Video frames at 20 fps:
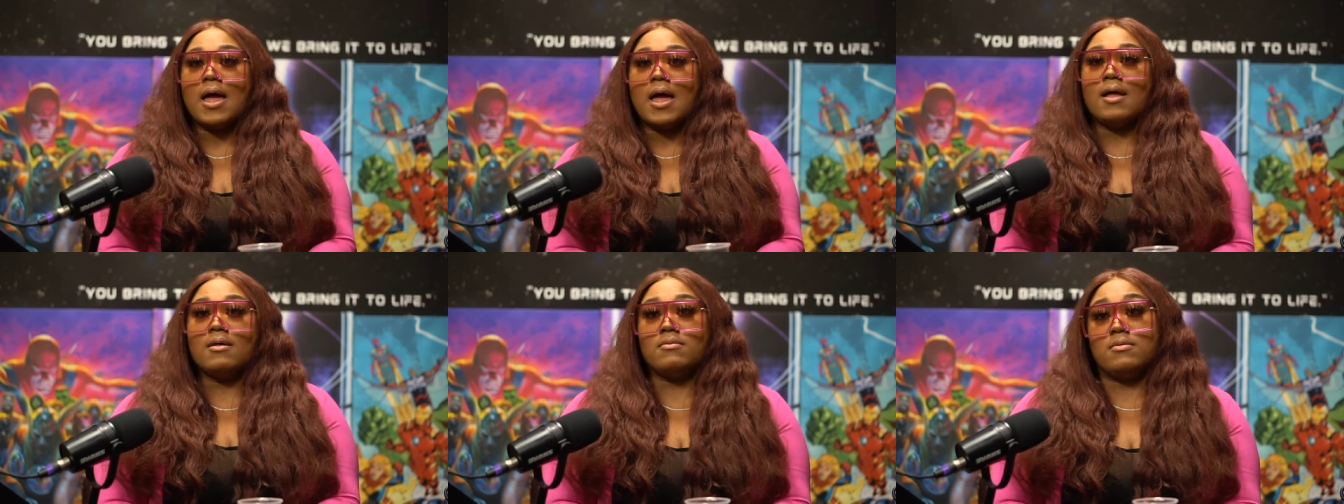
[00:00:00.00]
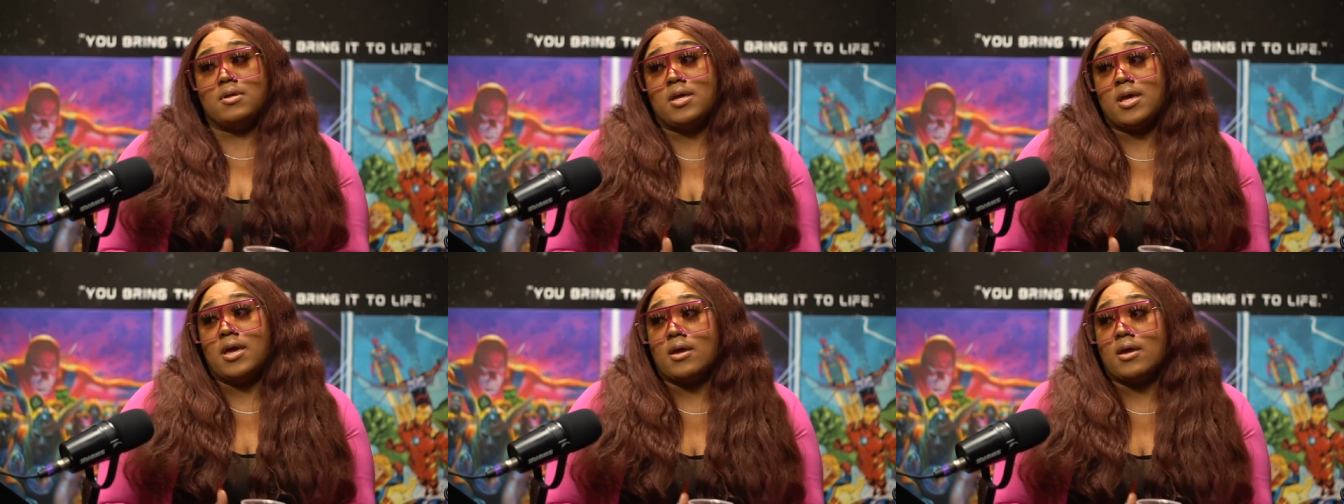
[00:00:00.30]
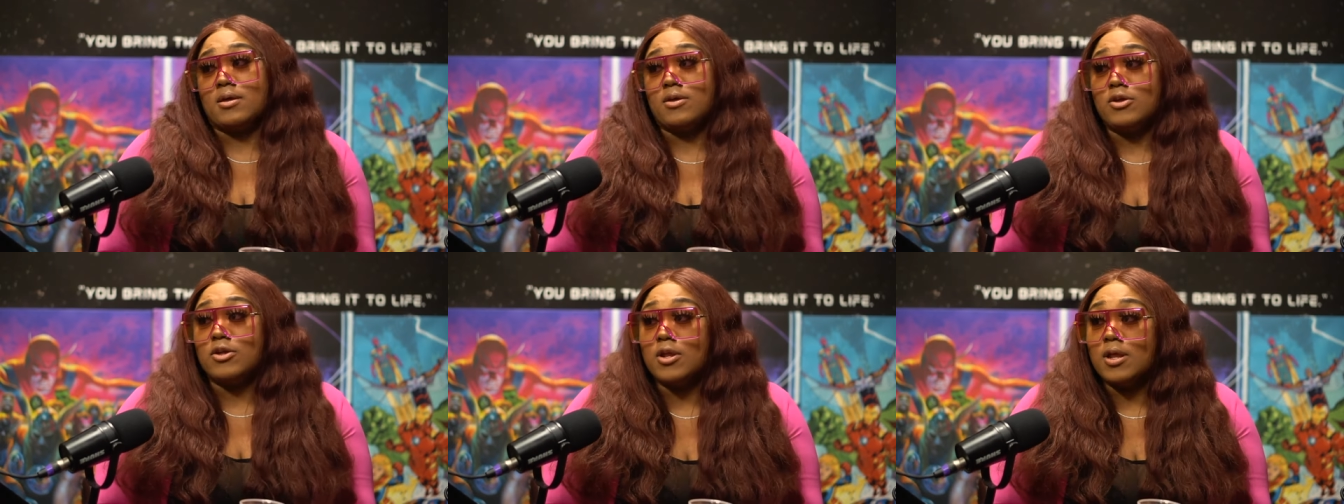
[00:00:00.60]
At that yeah,
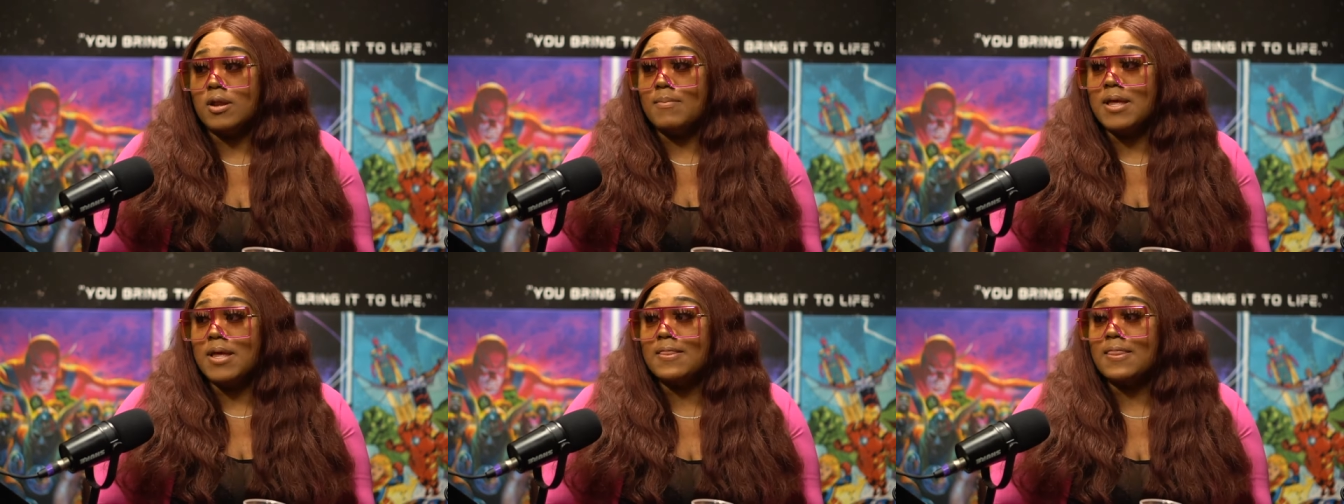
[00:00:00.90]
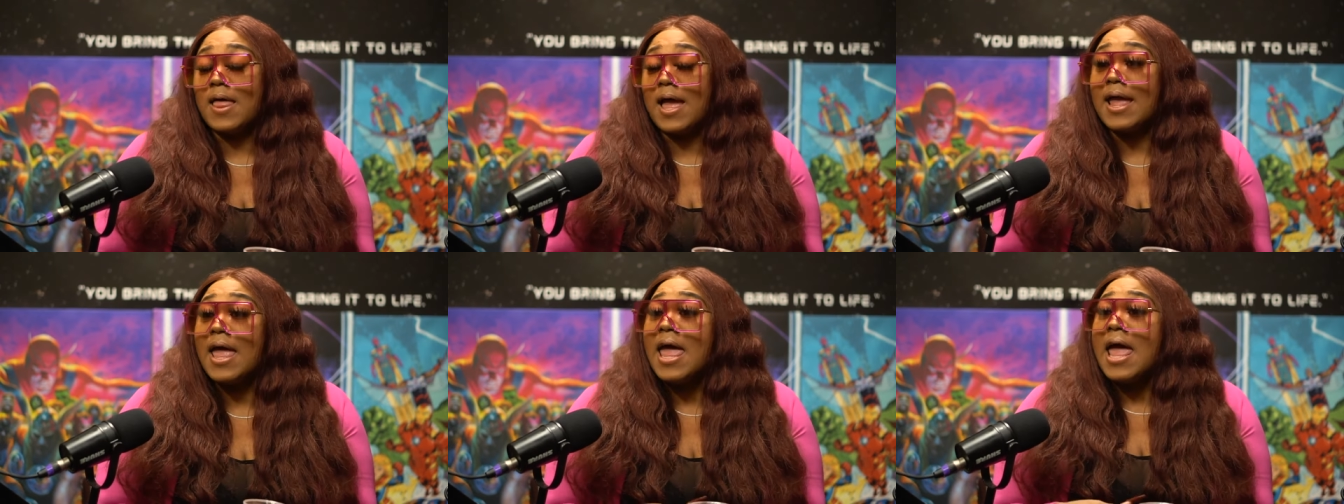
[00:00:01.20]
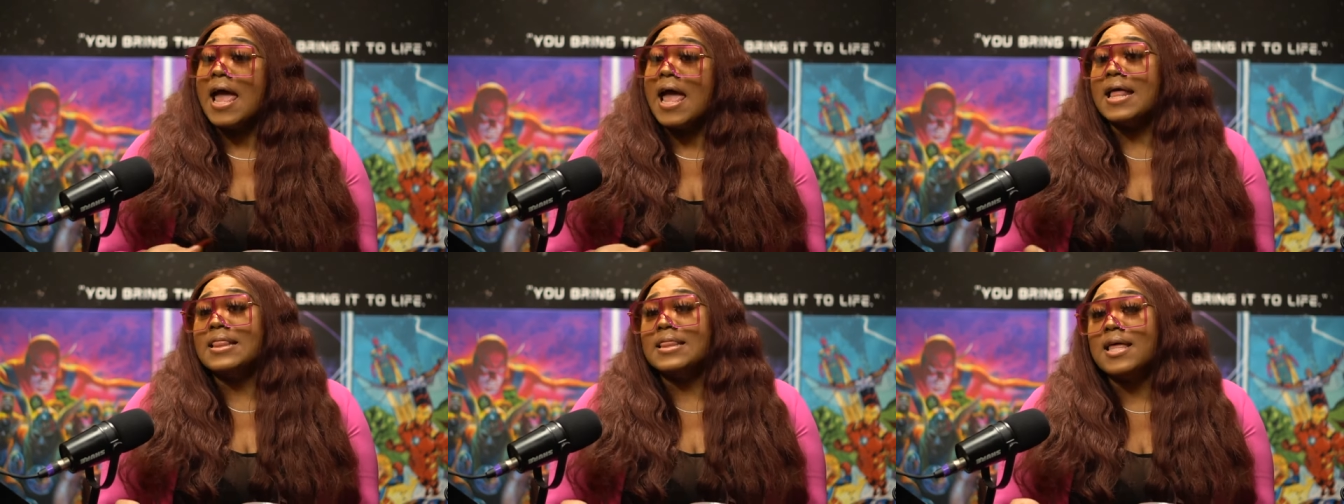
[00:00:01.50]
moment. you know what I mean? Like
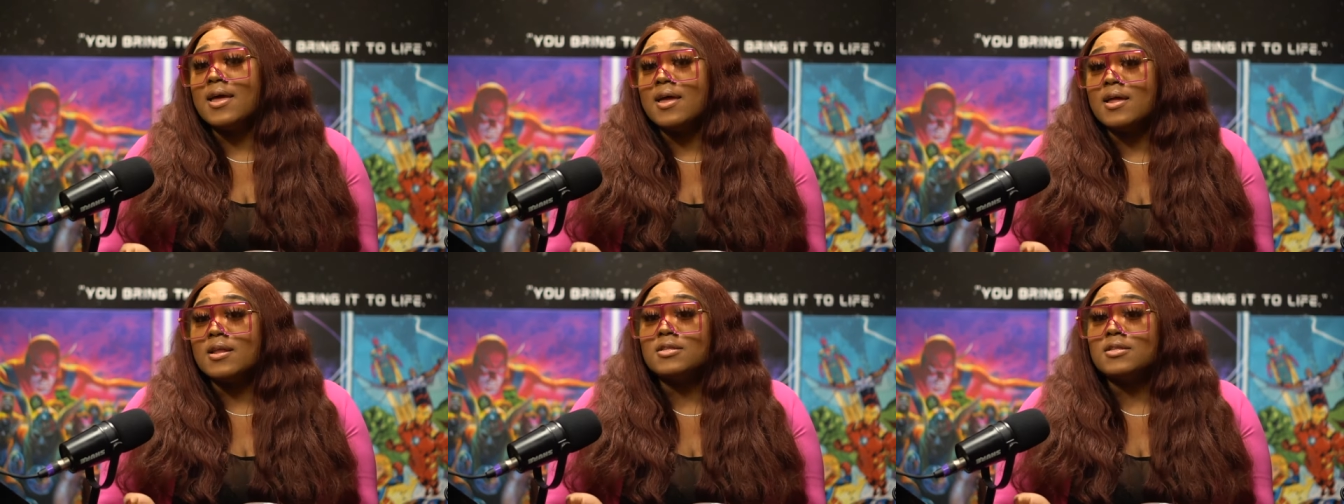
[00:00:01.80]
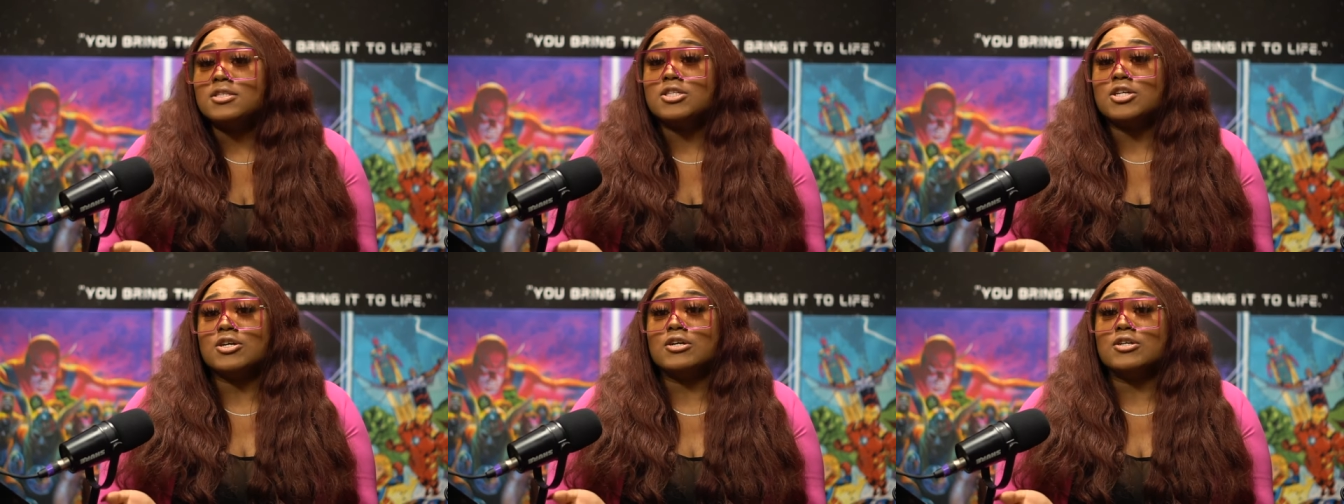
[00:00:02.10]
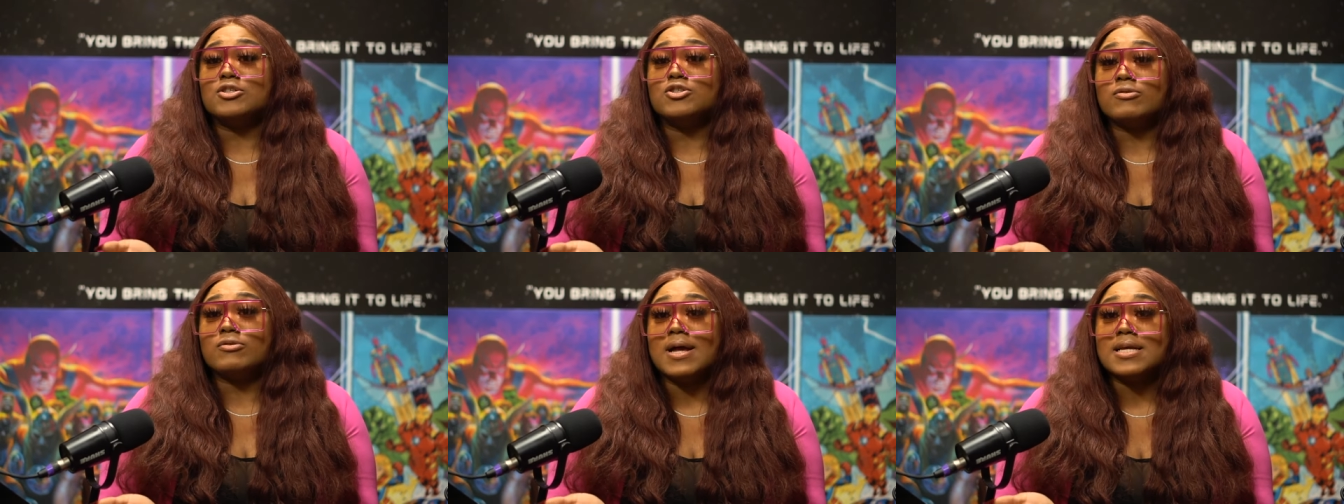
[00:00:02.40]
and then to
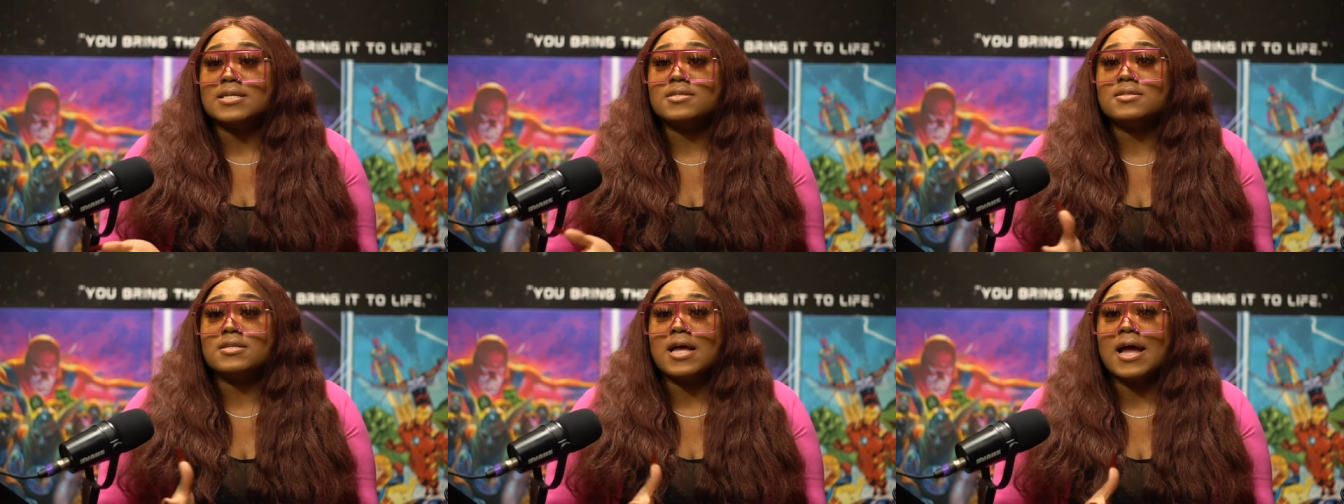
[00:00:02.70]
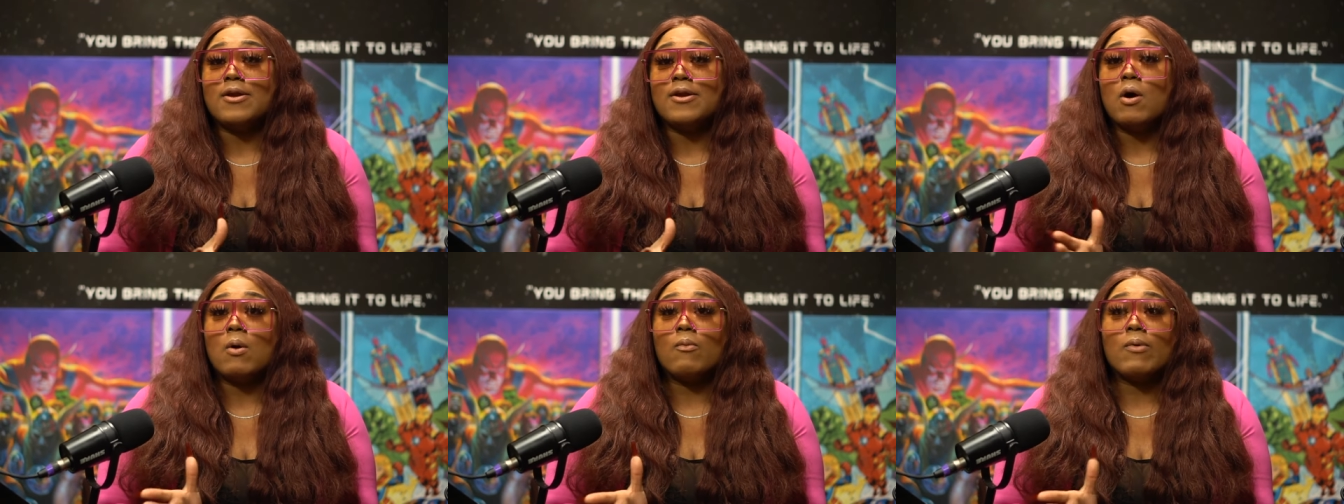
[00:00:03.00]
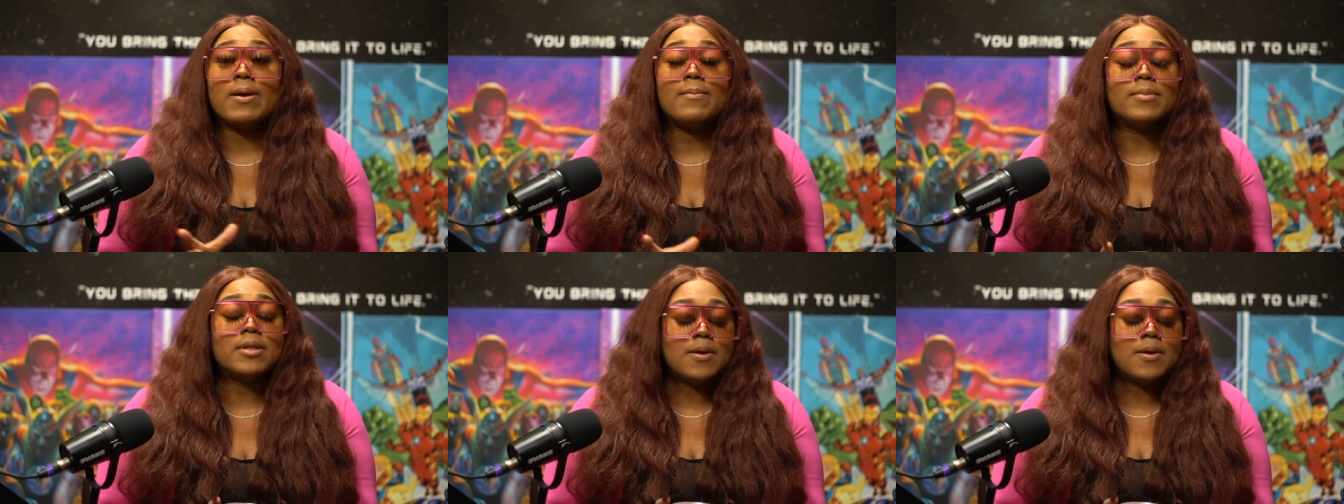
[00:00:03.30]
address I know I'm
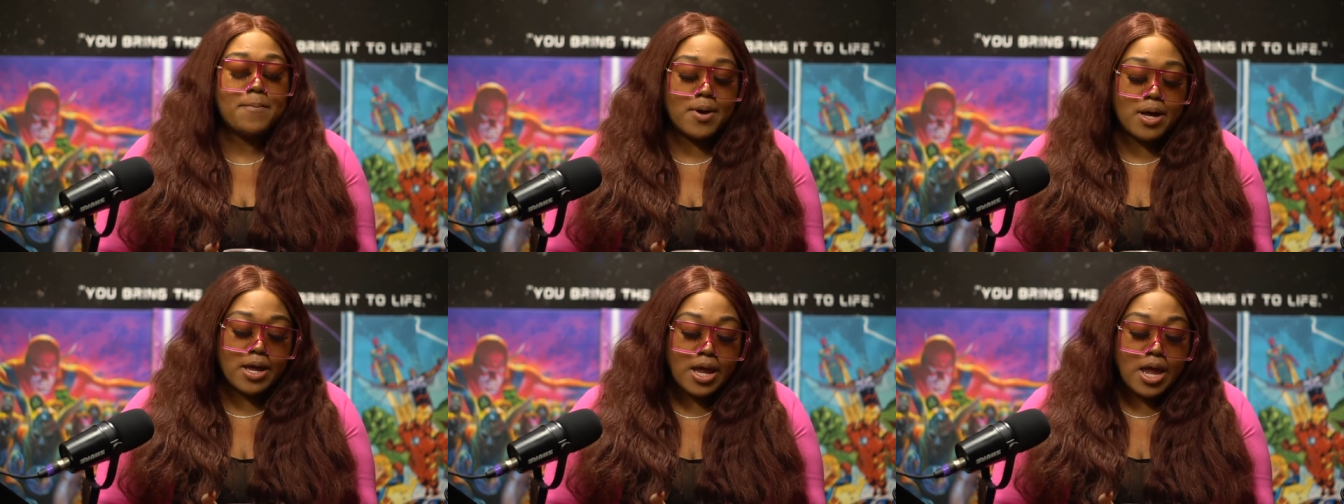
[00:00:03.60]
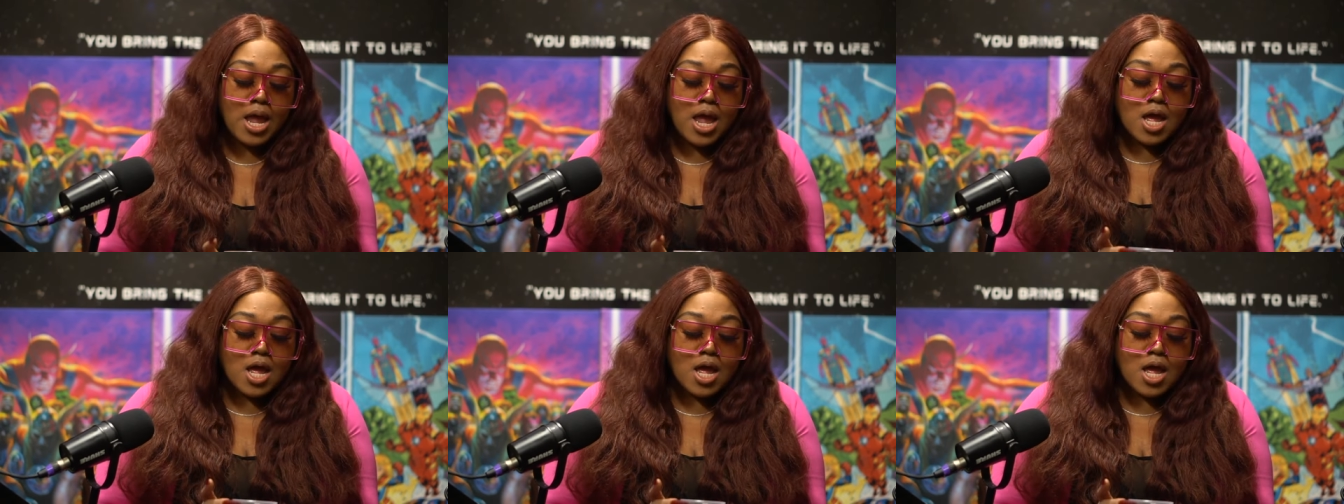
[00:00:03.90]
rambling, but